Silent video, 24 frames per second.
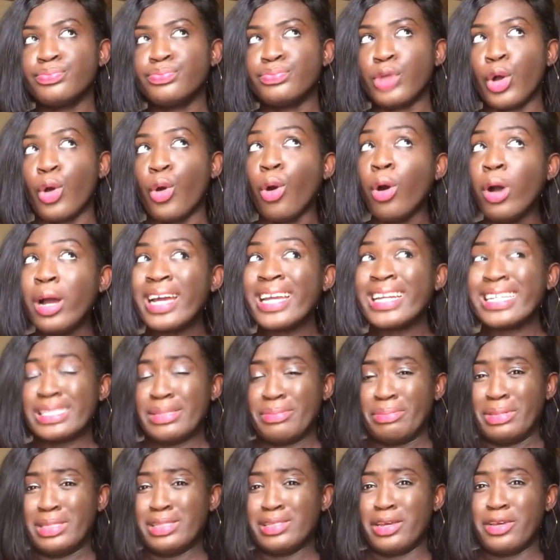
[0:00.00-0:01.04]
Oh, it is the
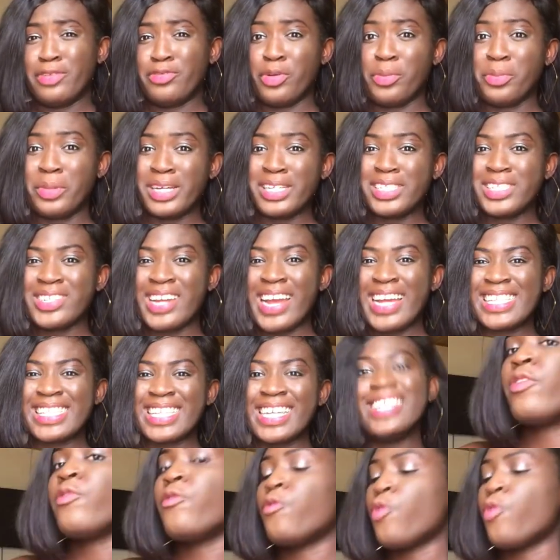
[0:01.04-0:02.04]
best oil for moisturizing.